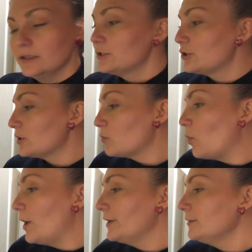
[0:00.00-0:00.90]
Just
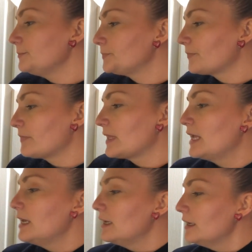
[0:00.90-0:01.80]
one?
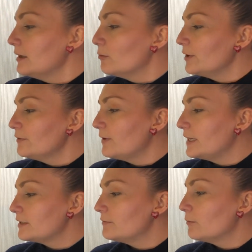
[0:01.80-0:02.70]
What if I
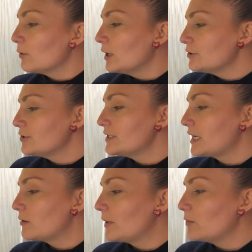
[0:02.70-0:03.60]
did 400,
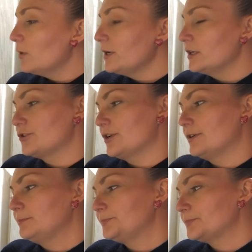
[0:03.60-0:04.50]
take away
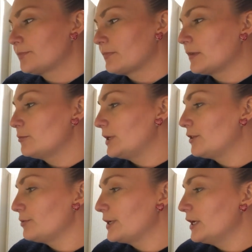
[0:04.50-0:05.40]
100? It'd be
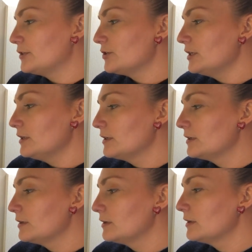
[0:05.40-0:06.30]
300.
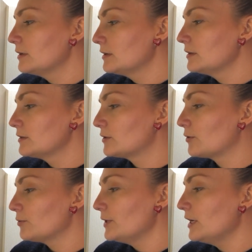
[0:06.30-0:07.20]
So
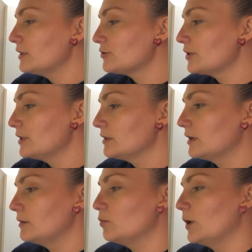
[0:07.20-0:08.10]

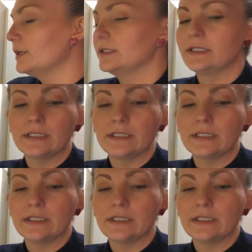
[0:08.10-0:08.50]
301.